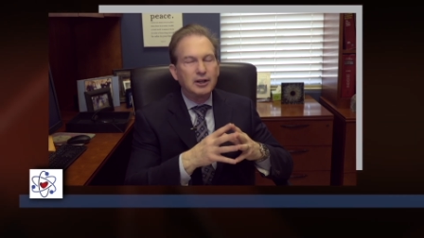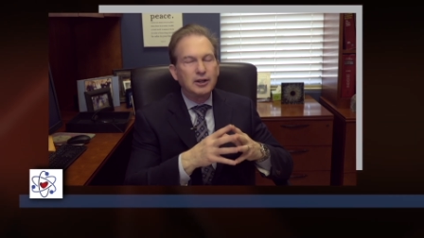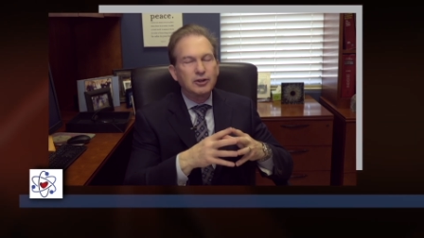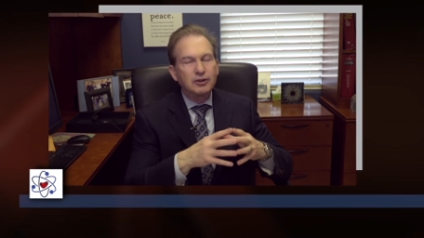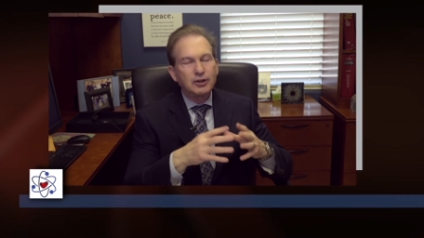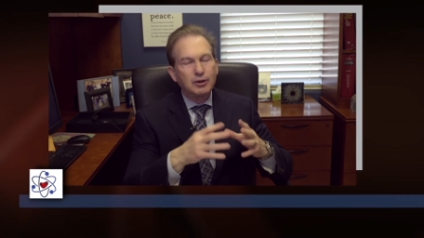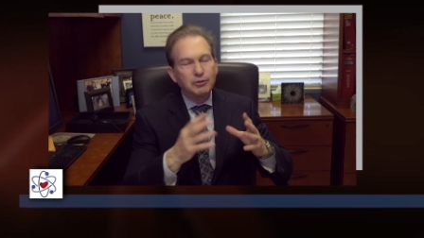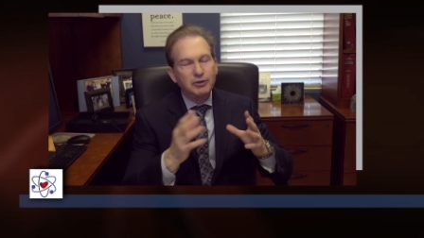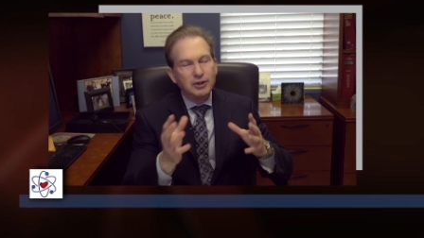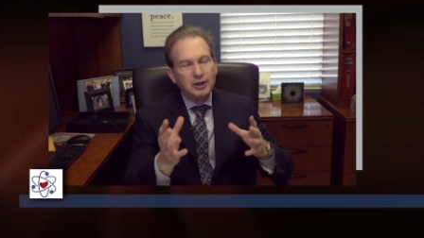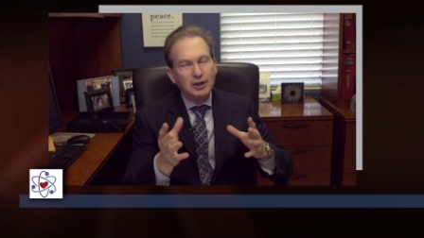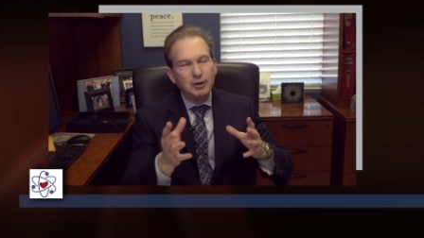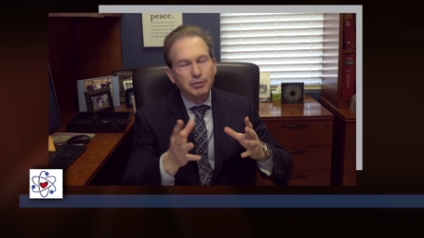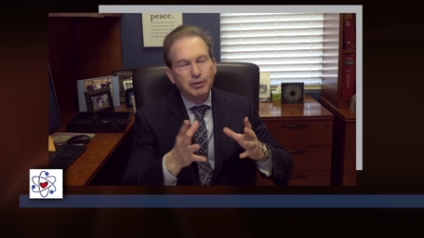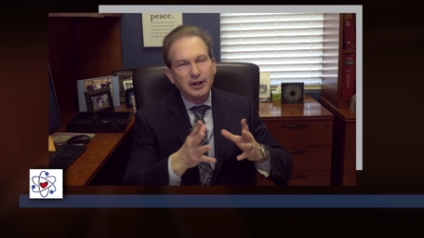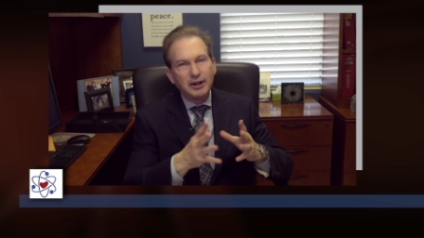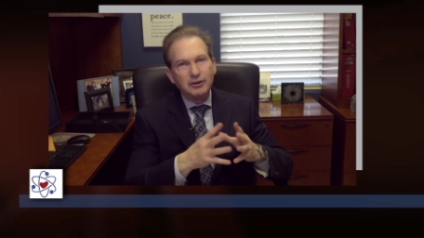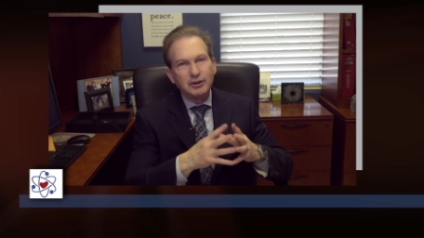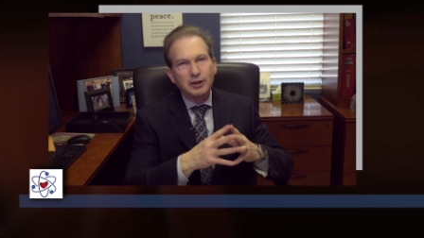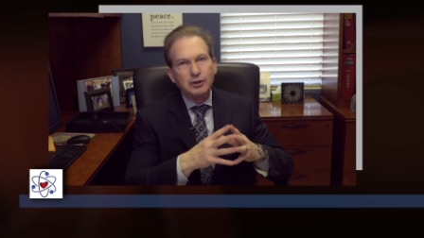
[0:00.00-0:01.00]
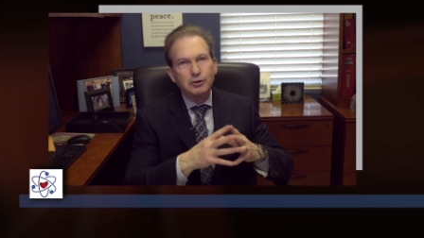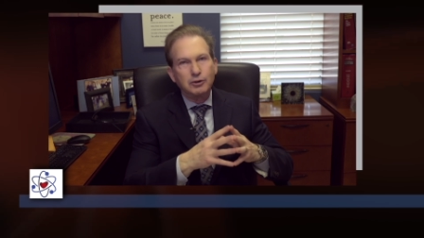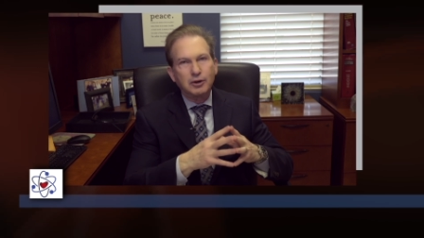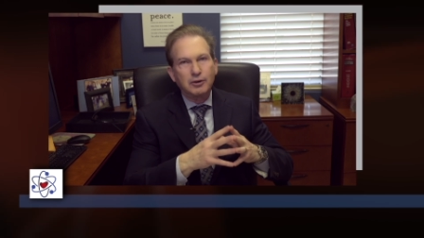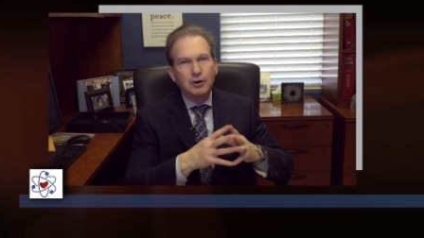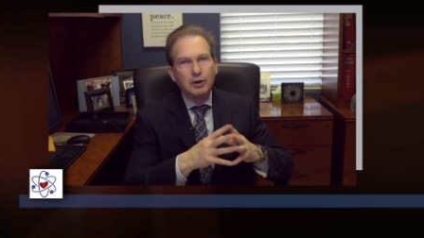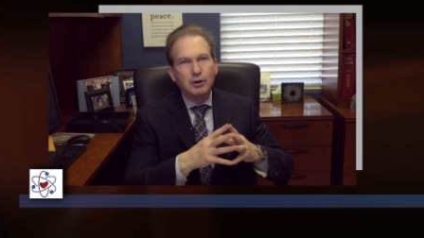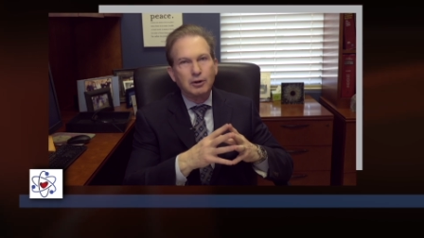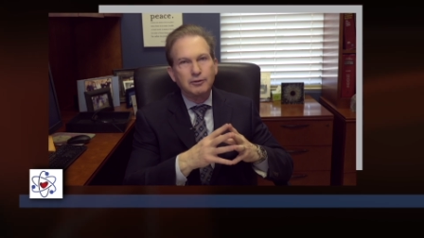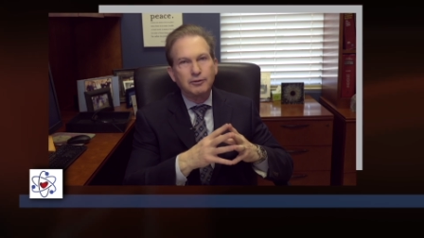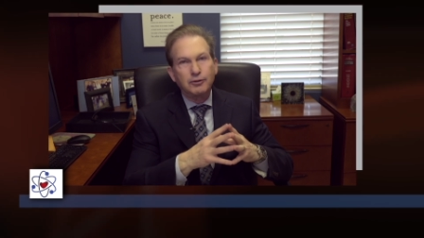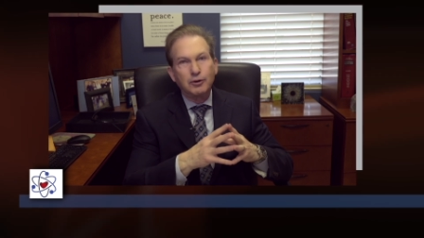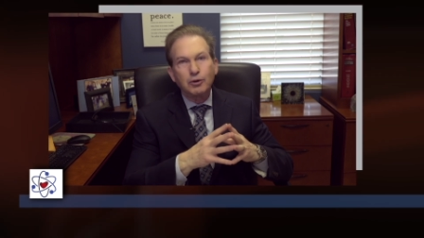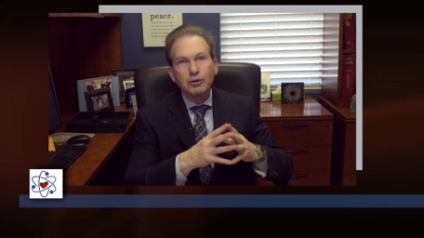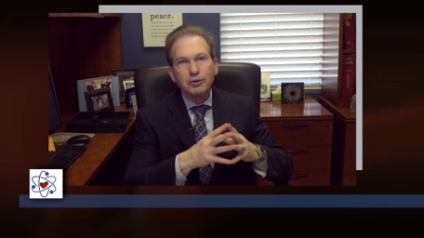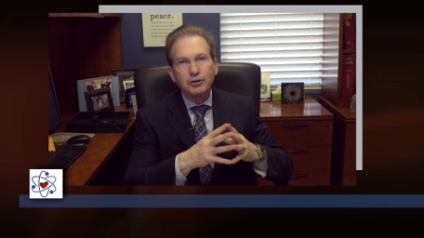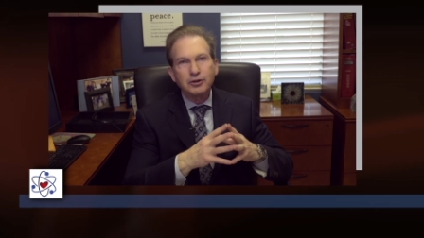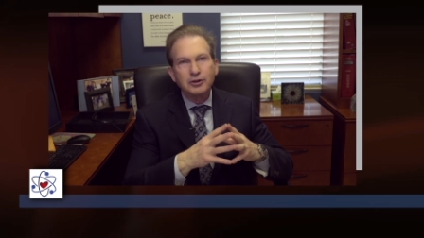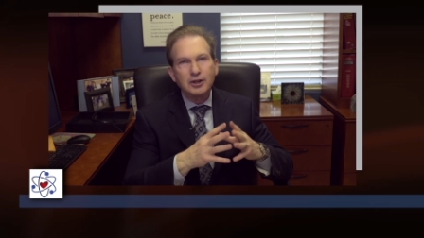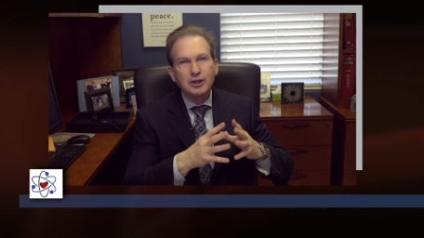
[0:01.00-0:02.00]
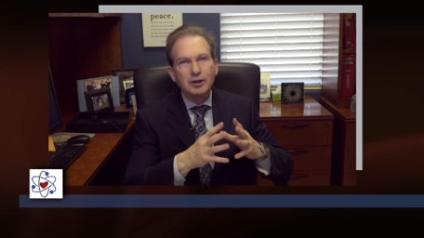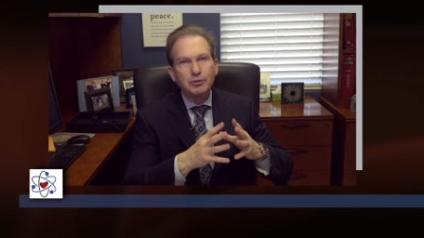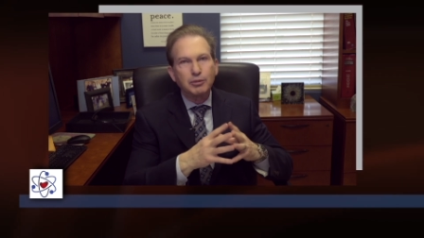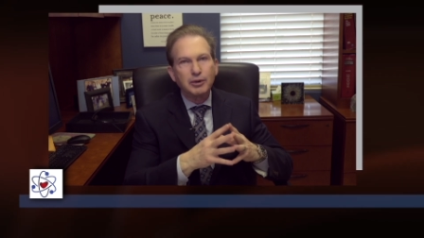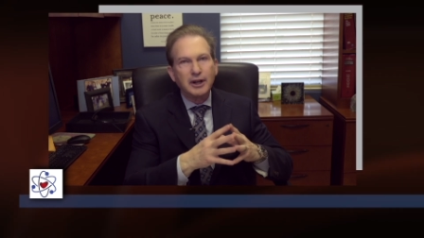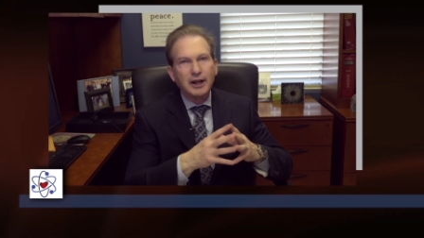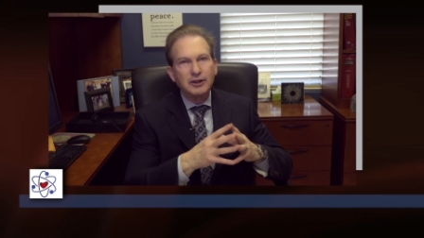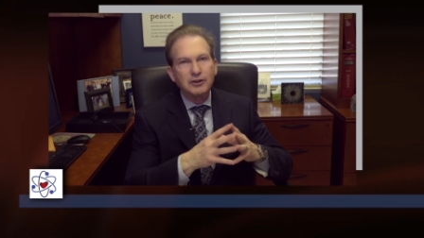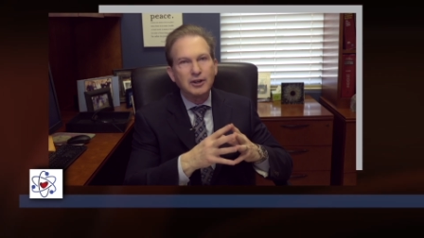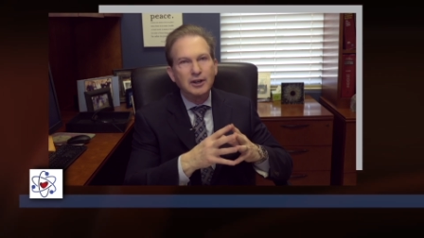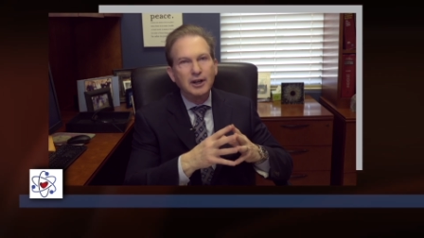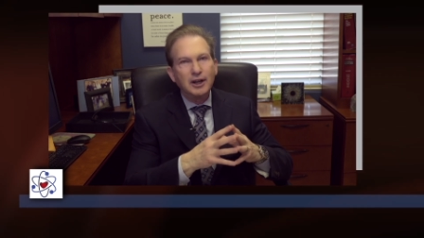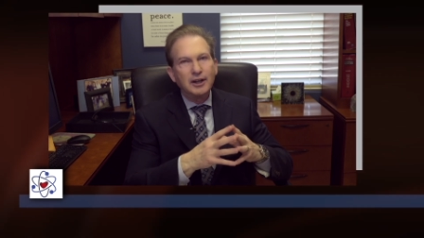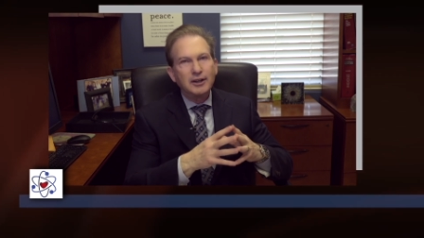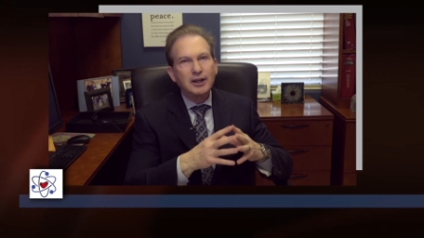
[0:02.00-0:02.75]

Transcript: Some seed implants I do are called focal seed implants.